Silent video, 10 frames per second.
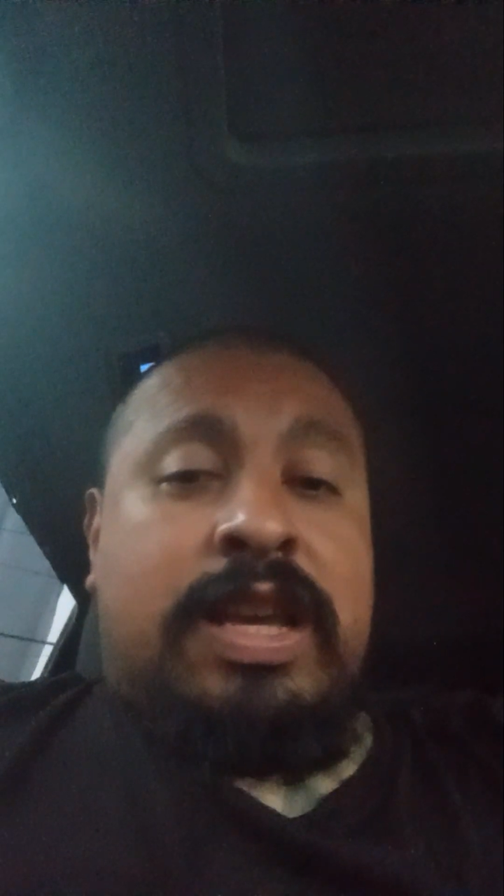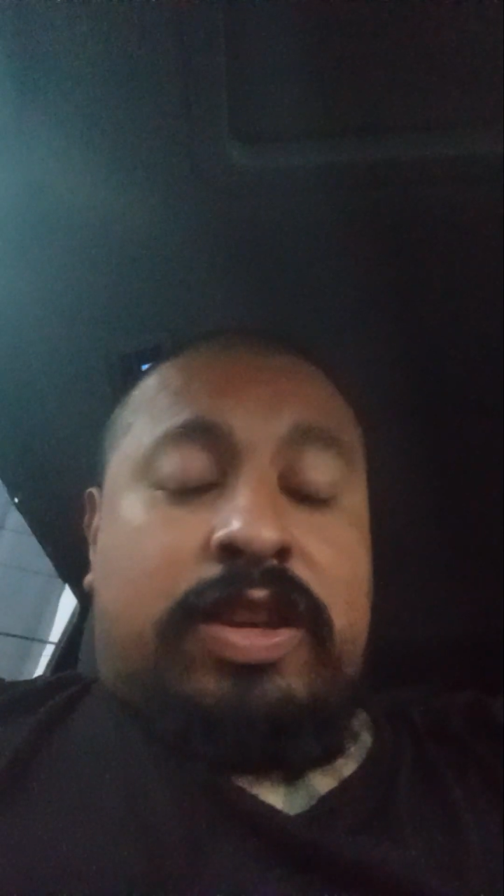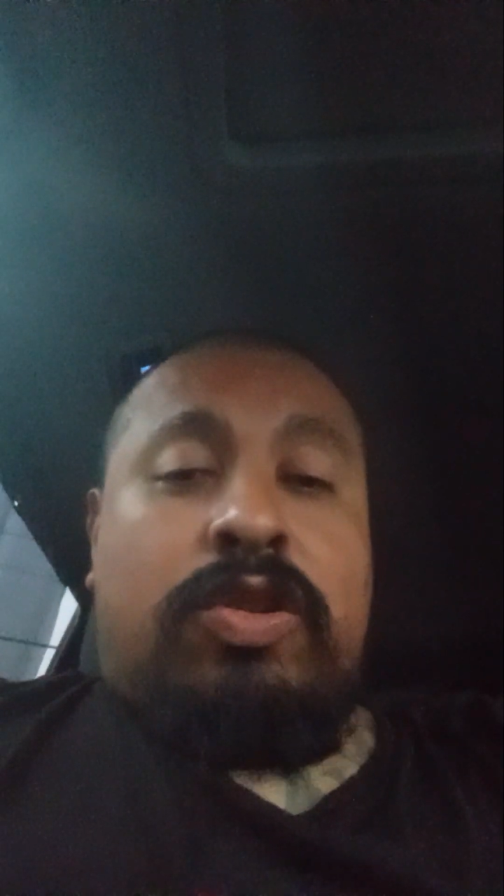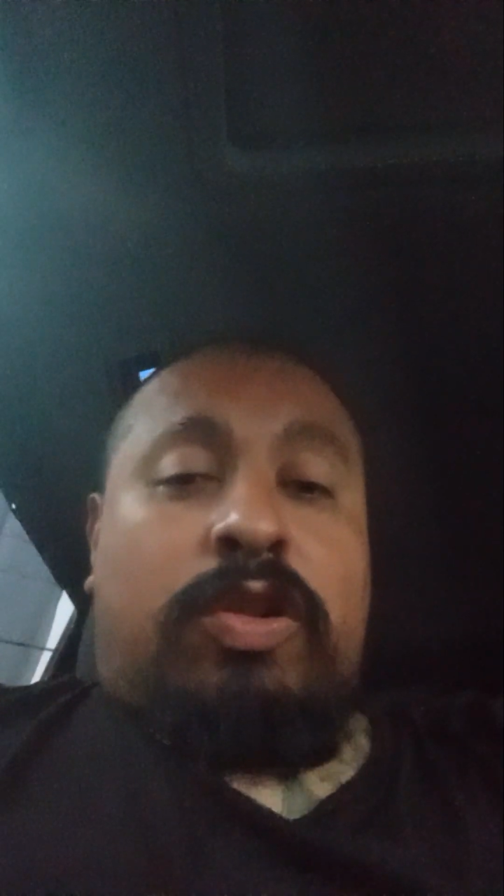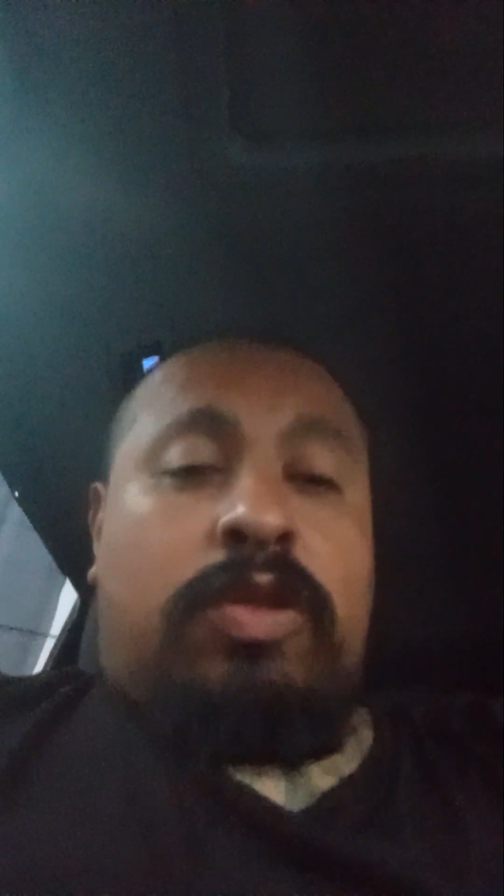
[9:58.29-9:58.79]

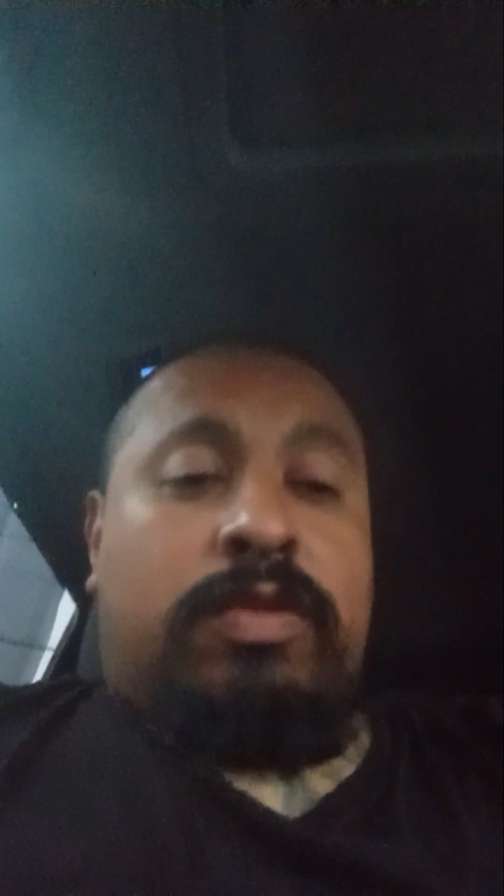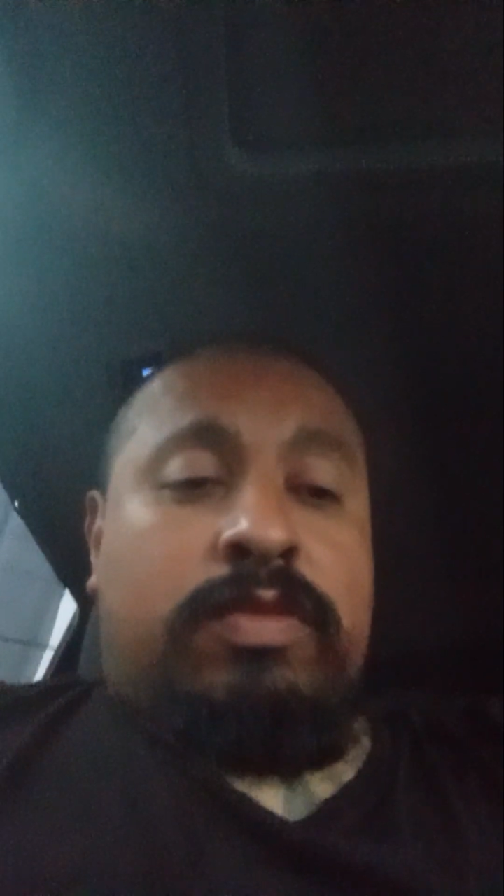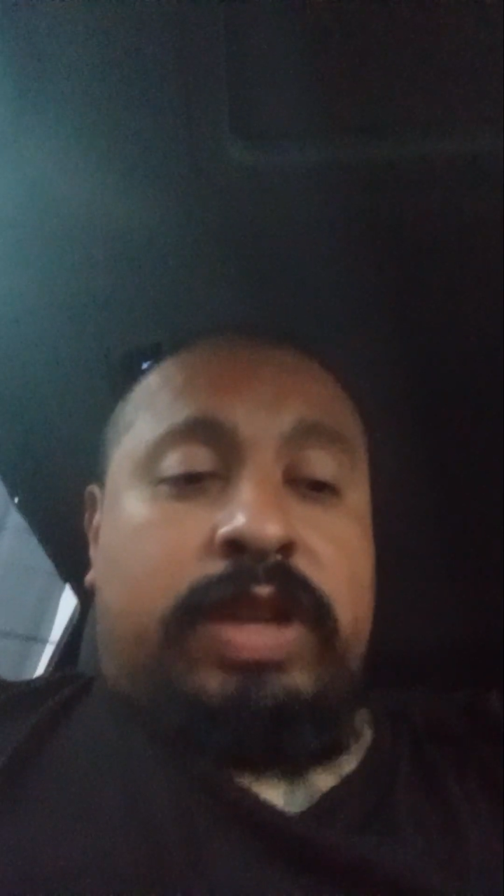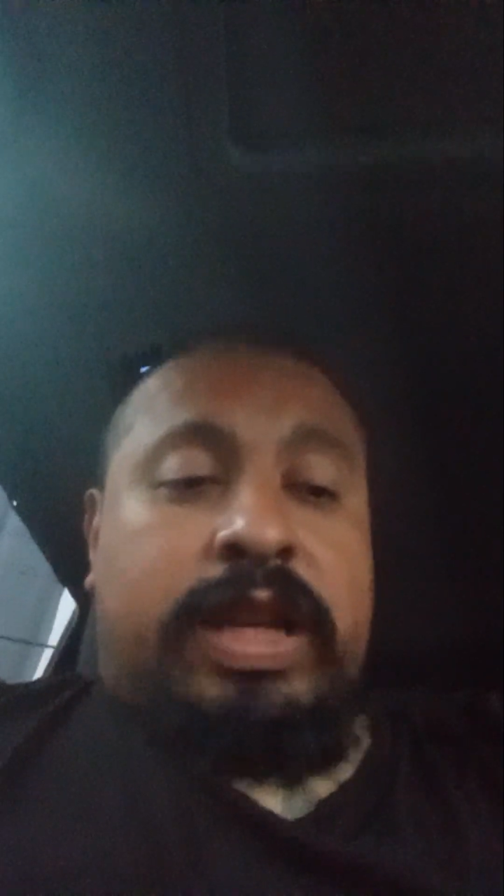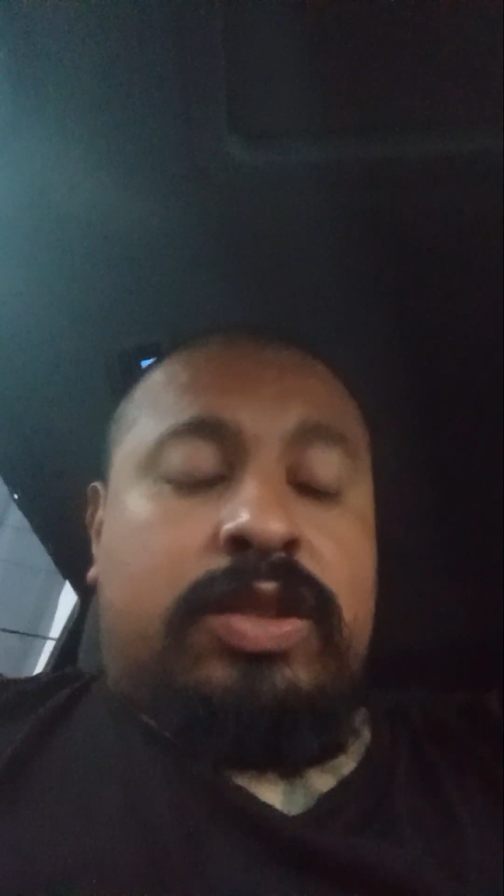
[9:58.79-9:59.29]

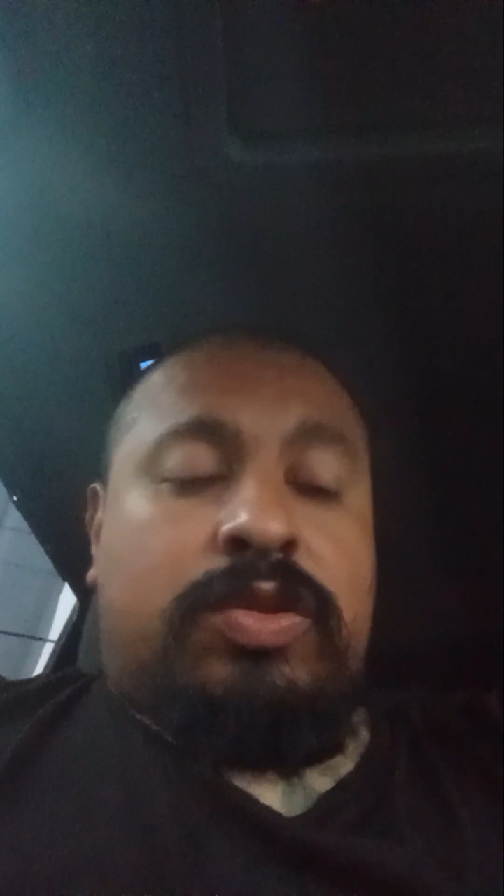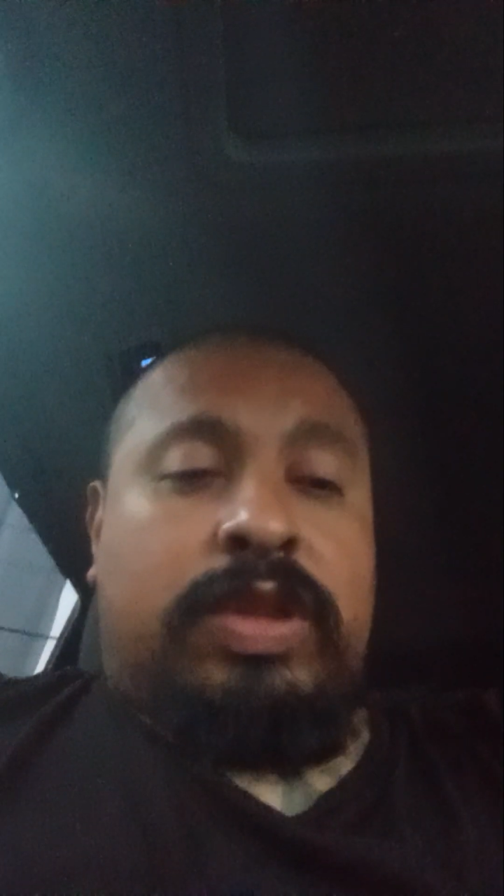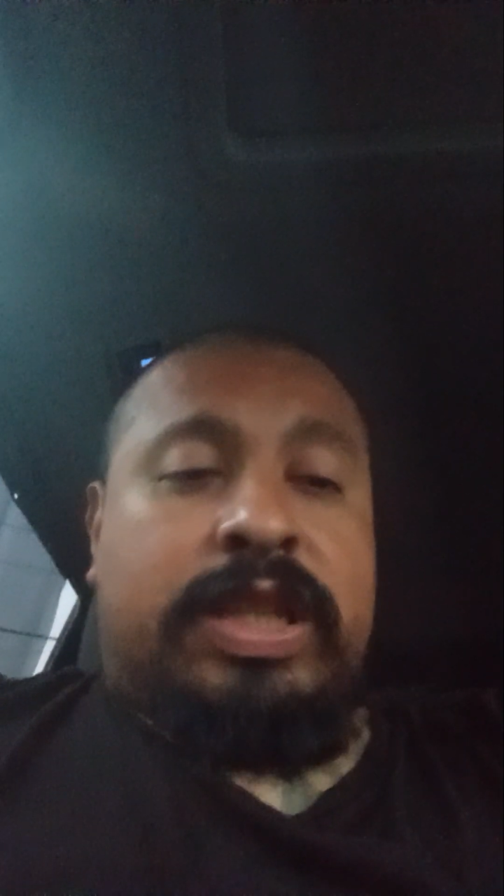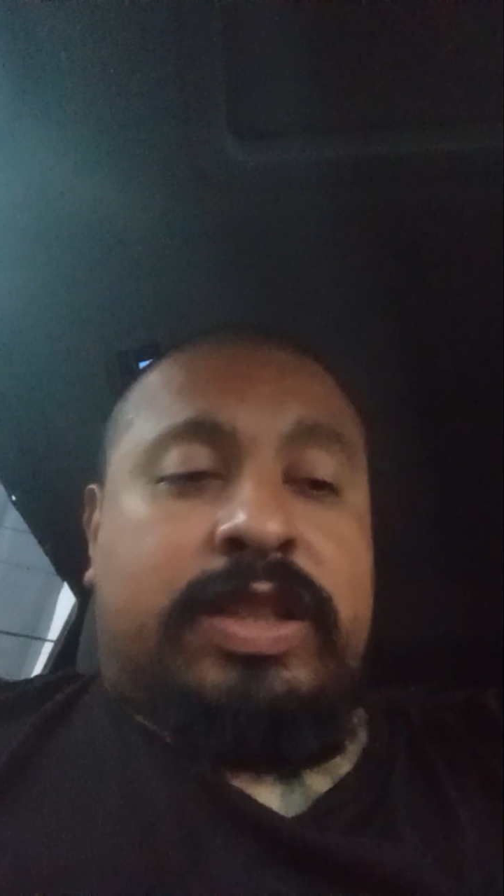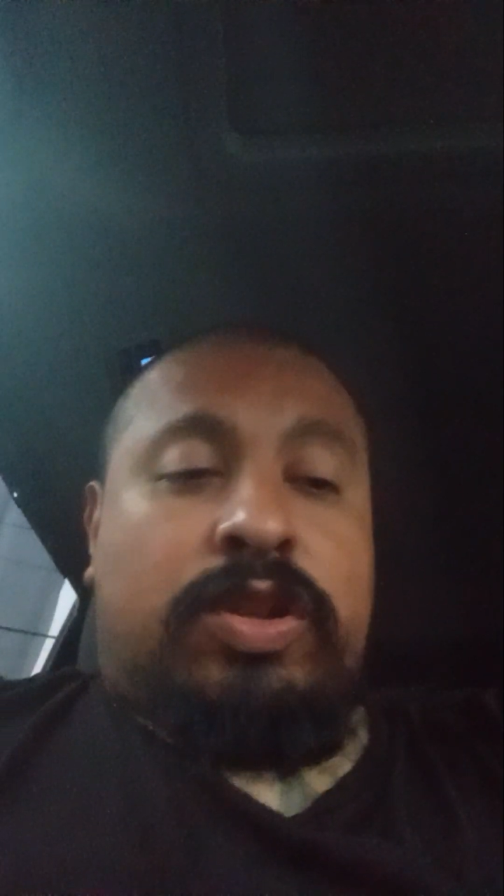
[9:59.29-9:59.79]
into
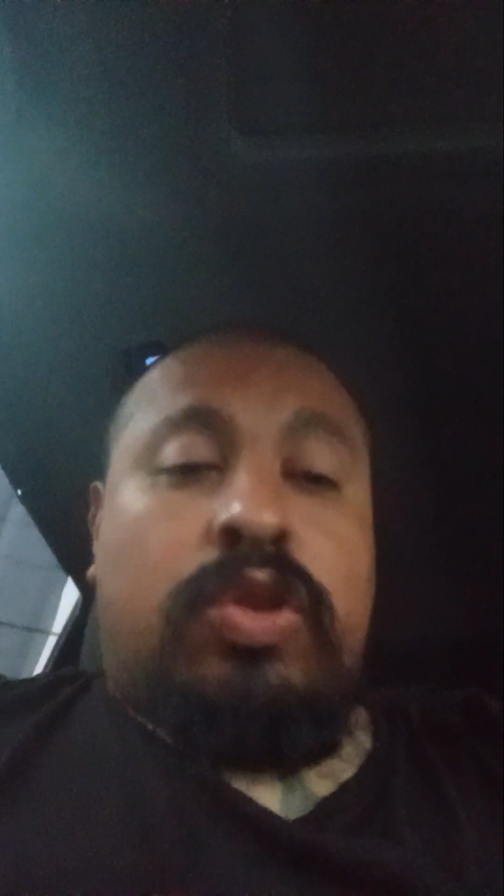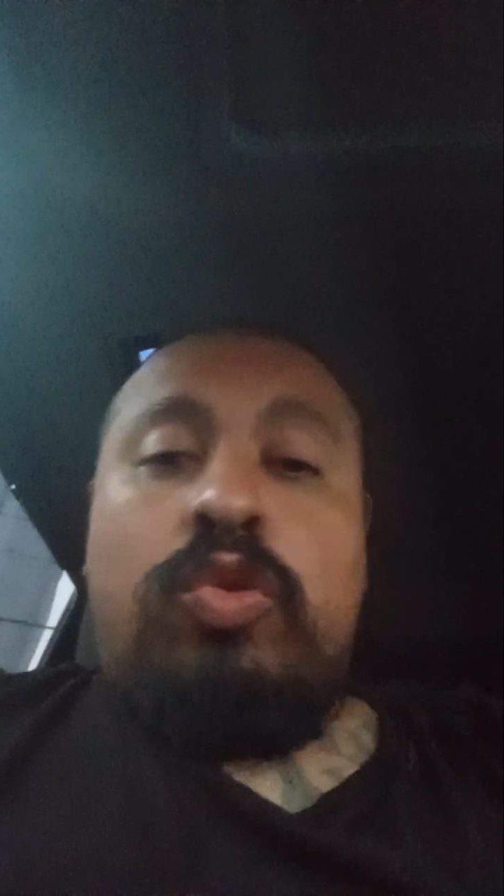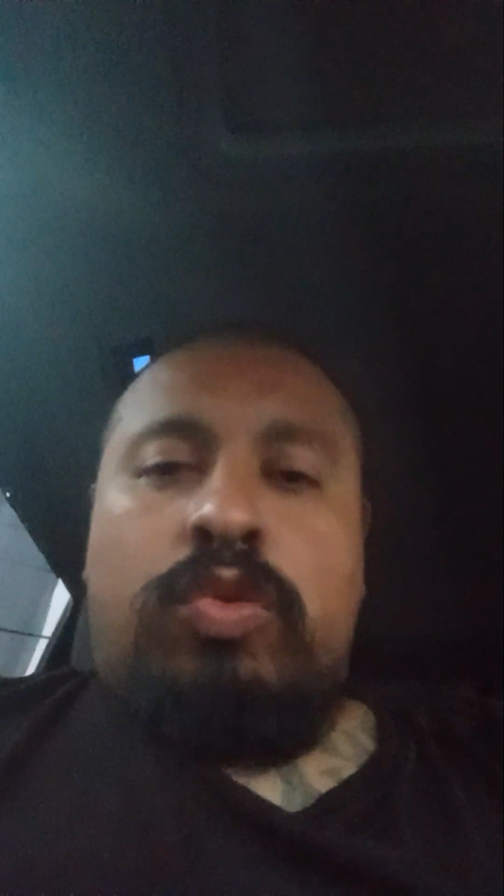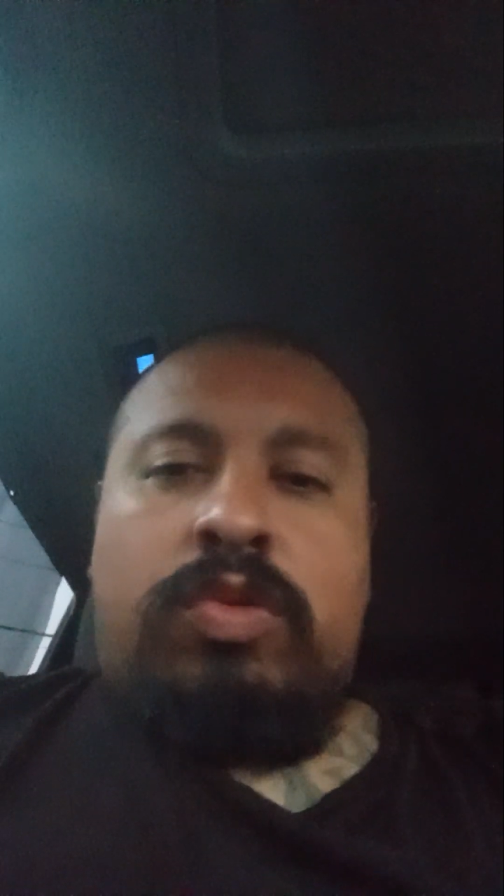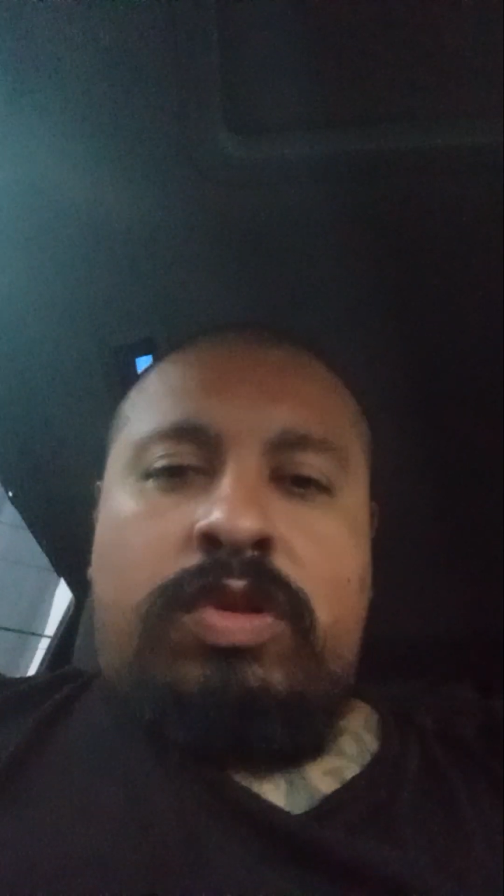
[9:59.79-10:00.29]
this
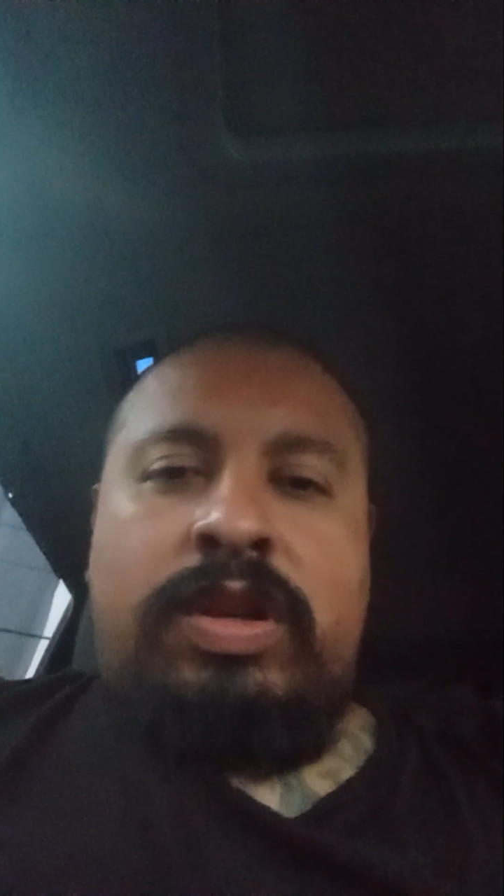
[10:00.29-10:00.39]
new